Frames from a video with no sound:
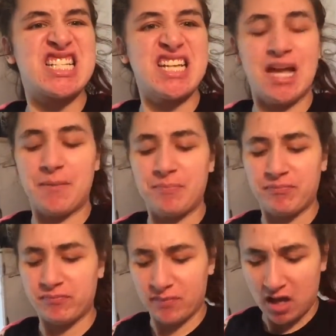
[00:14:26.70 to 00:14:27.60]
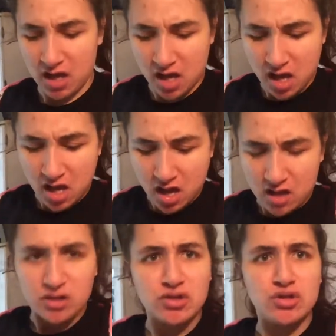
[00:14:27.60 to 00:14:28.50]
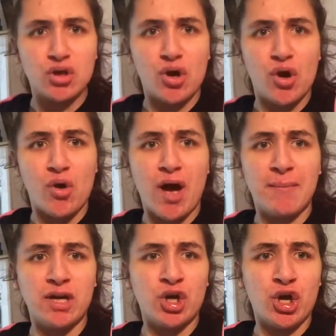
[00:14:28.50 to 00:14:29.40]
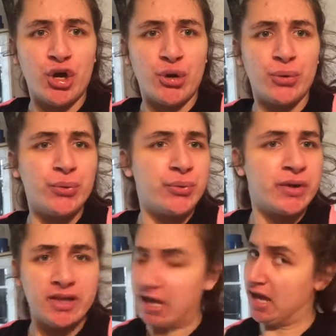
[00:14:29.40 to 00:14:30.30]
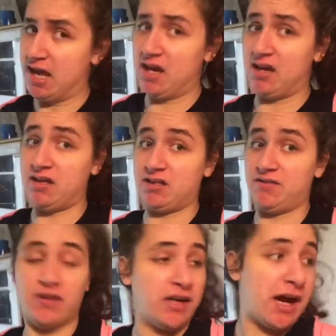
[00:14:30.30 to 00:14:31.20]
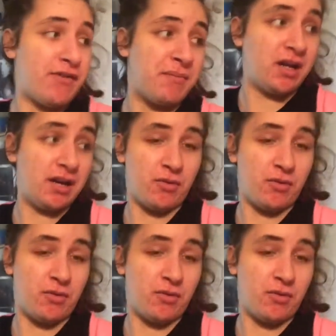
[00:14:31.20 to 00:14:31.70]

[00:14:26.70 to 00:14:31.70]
yep. So I'm gonna go and figure out if I'm gonna end up